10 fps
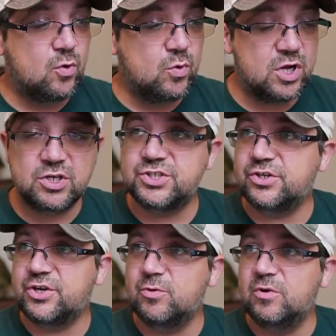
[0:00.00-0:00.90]
We are
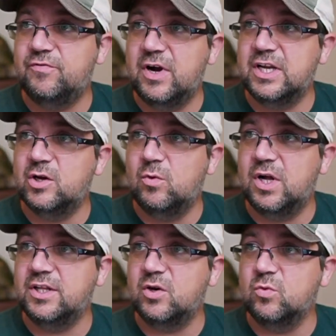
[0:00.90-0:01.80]
sure you will find the
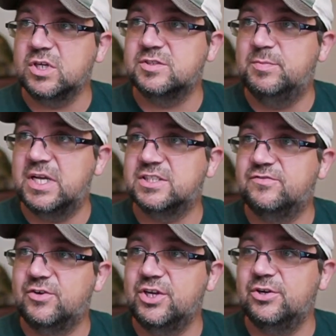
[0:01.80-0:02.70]
one that works
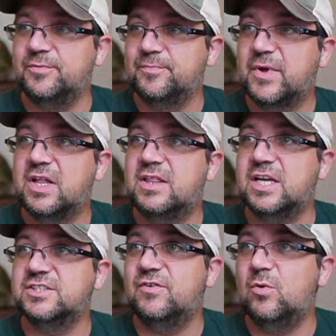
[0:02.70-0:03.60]
best for you.
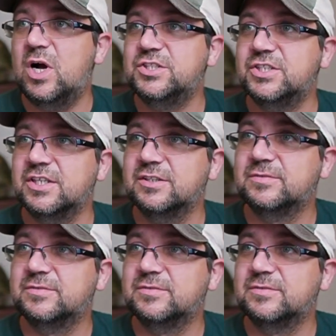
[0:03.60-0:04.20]
Thanks for watching.